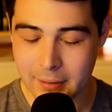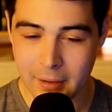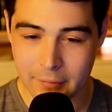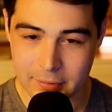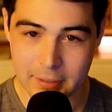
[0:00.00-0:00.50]

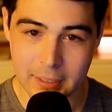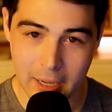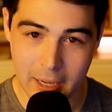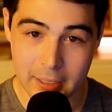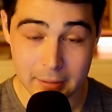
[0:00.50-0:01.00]
Obviously,
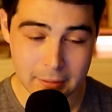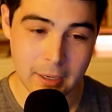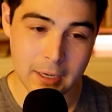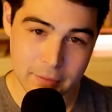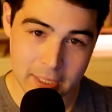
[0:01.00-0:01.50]
God,
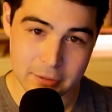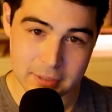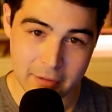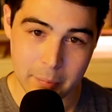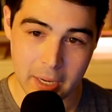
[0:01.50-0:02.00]
not even angels
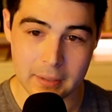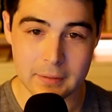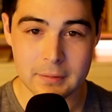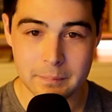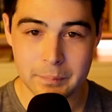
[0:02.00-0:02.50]
have
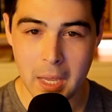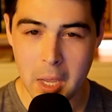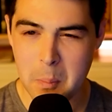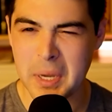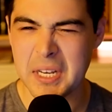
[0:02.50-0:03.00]
bodies,
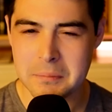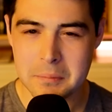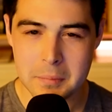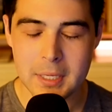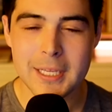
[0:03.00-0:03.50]
but yeah.
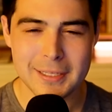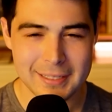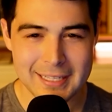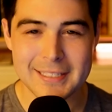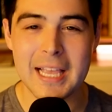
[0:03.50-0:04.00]

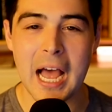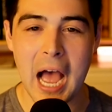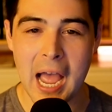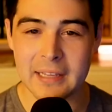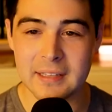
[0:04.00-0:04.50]
he's got
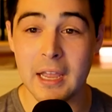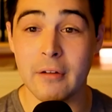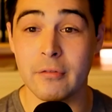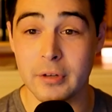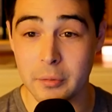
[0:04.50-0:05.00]
eyes
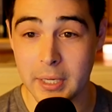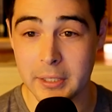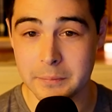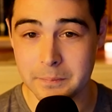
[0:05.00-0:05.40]
everywhere.